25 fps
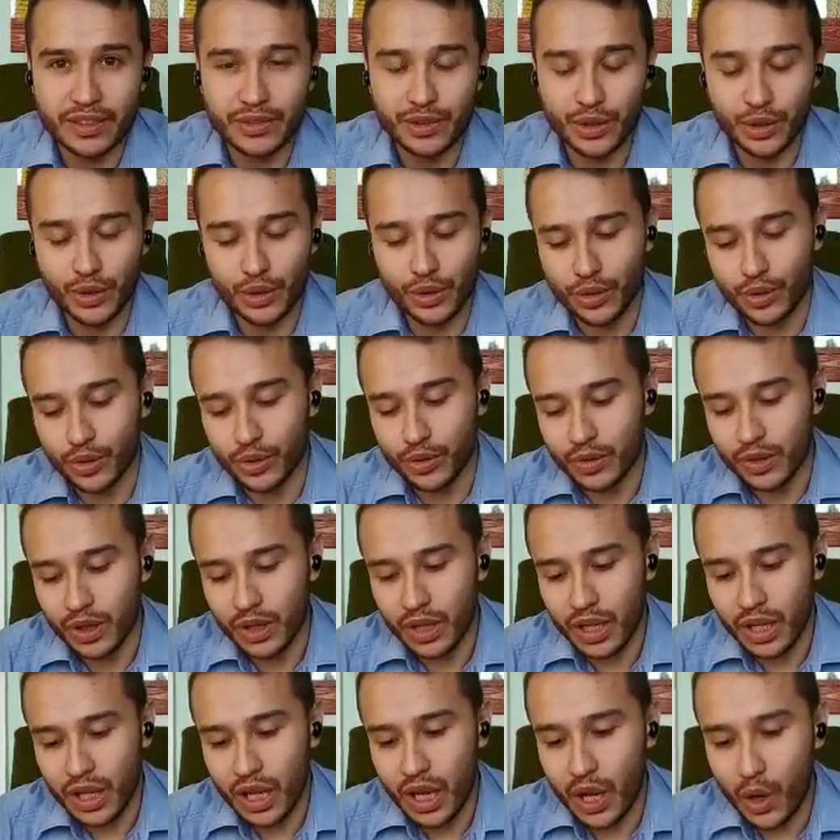So
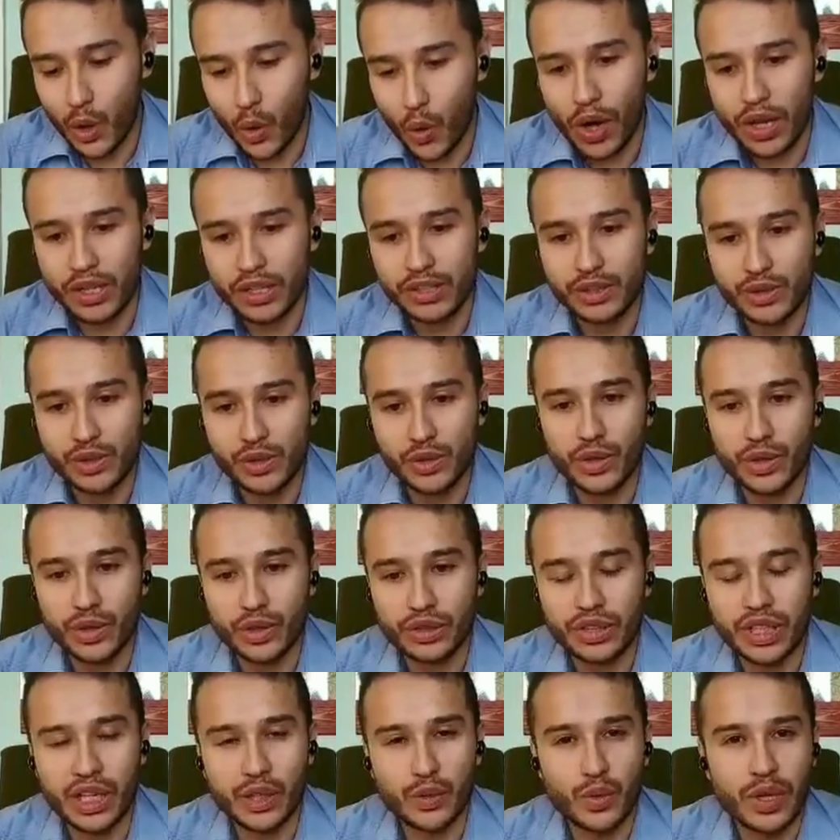once you
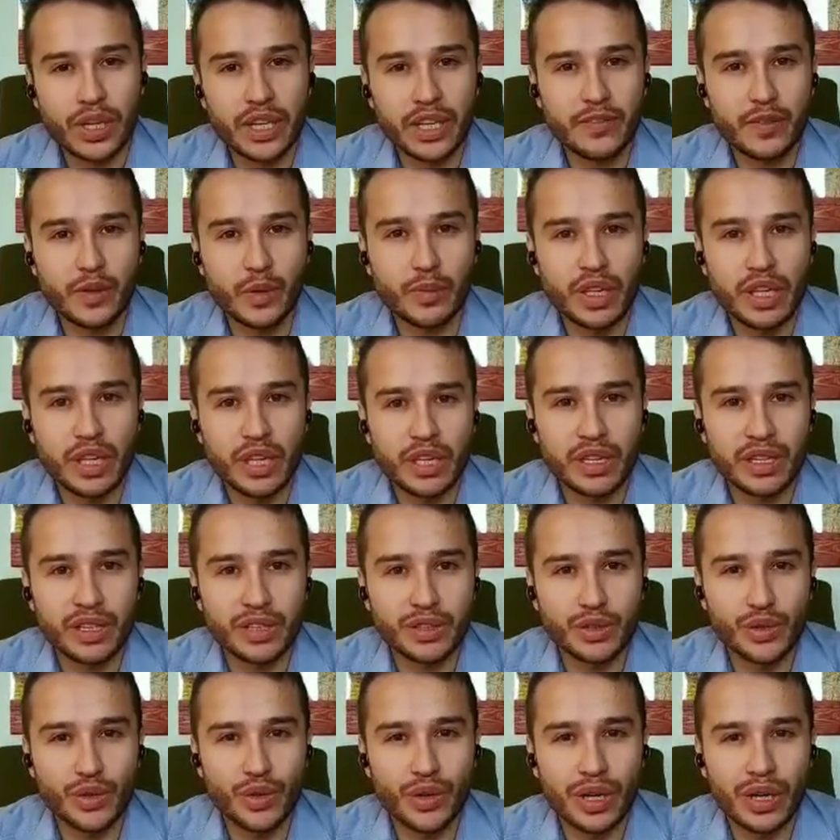got graduated from here,
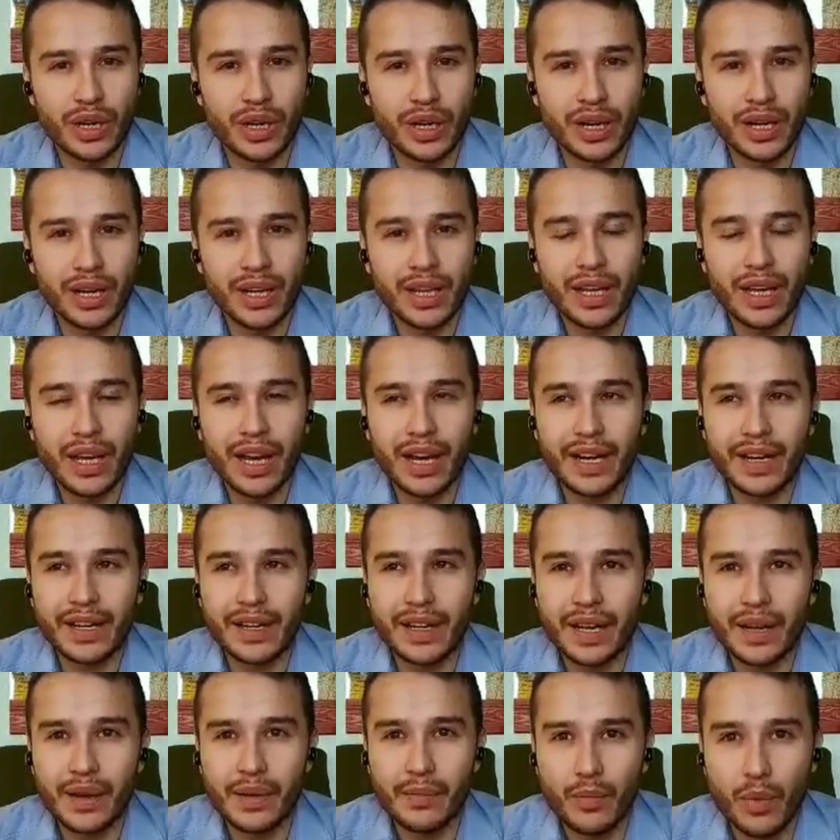you are an
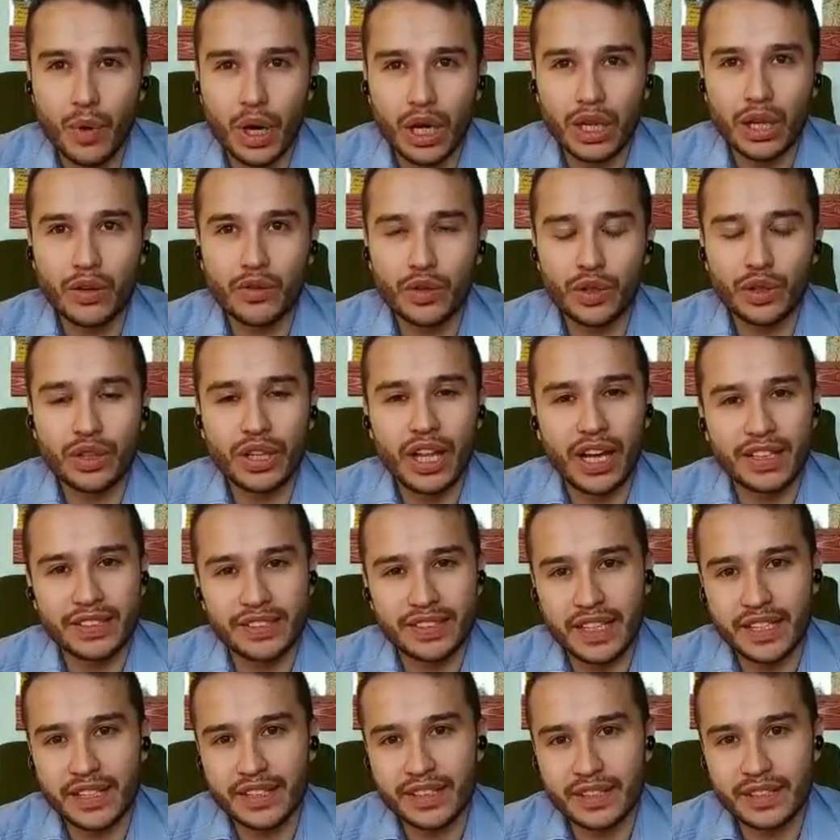valuable
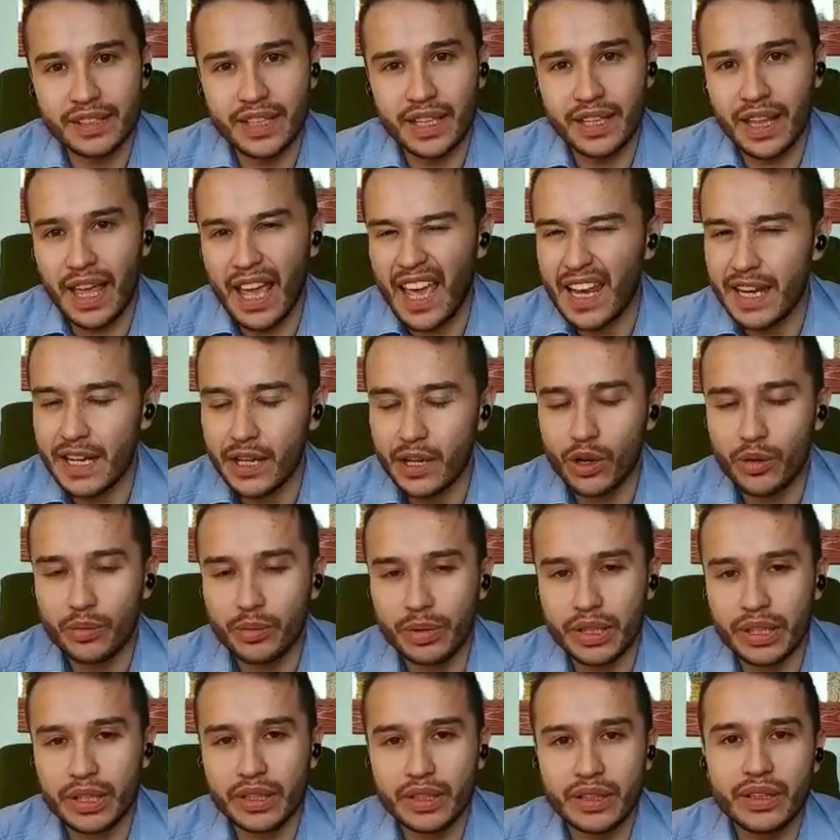asset that any
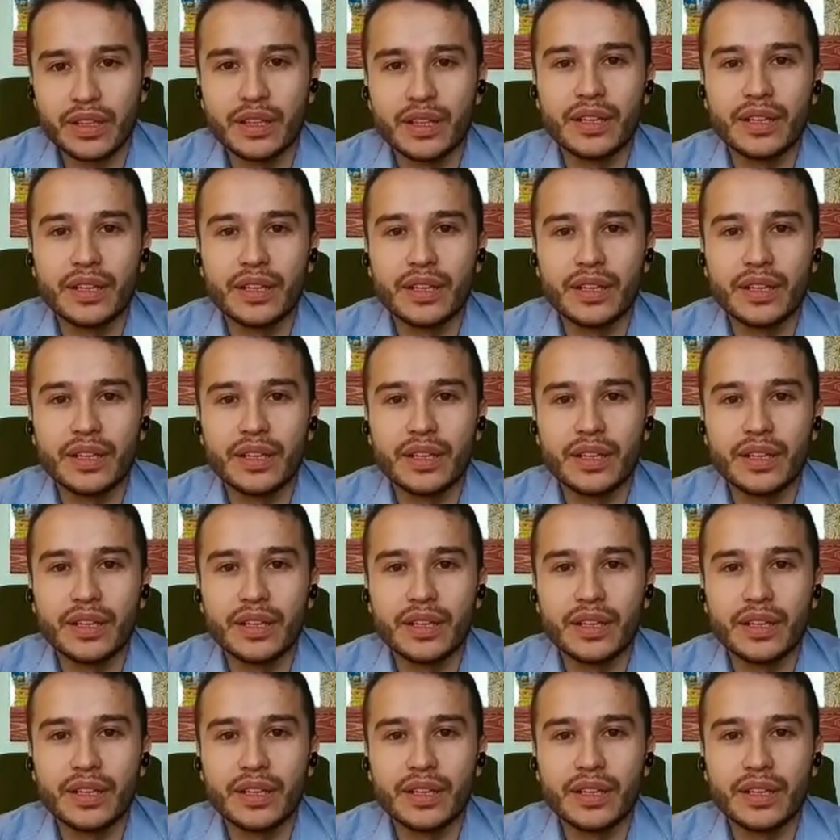company